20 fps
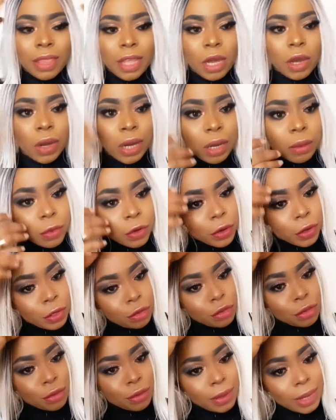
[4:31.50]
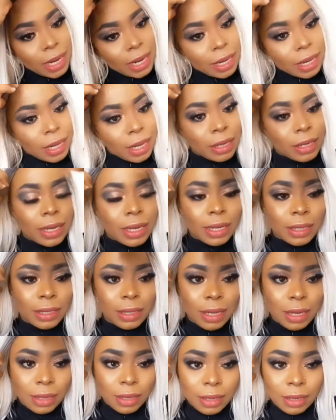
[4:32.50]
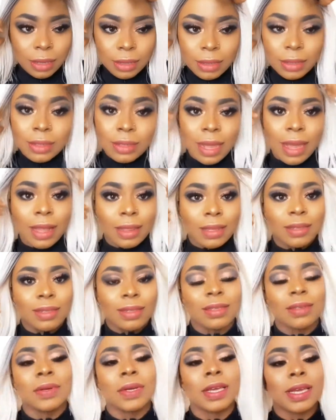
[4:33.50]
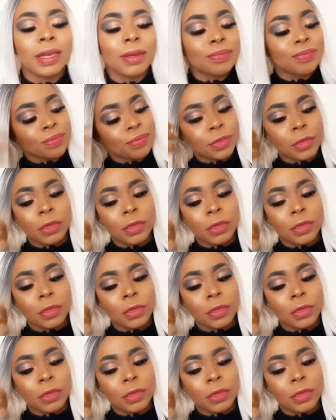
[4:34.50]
now i'm going to go ahead and uh, style it okay